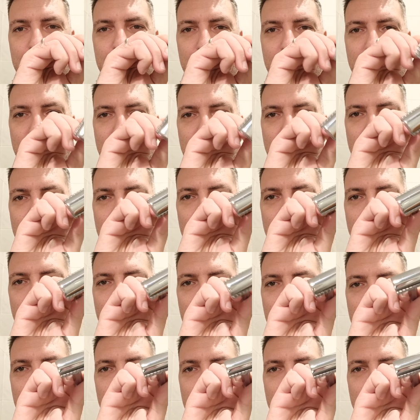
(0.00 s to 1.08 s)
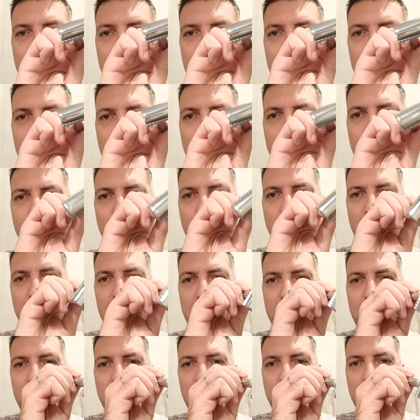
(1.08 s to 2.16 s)
this is casted alloy,
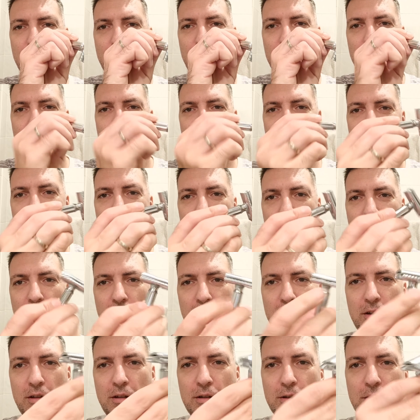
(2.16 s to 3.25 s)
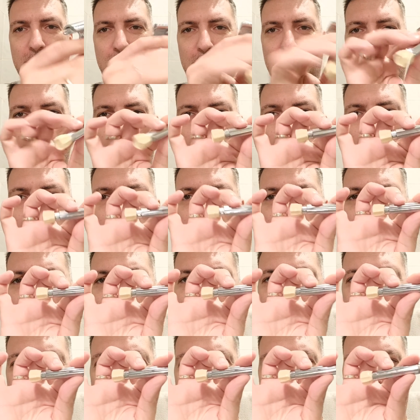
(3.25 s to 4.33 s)
but as you can see it is very
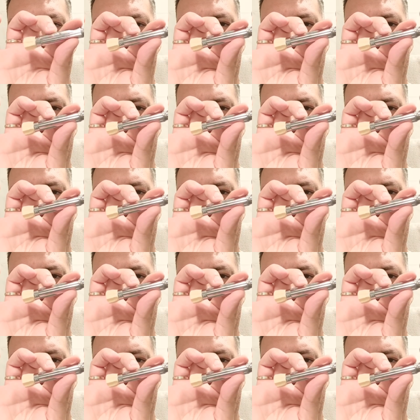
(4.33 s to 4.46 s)
nice,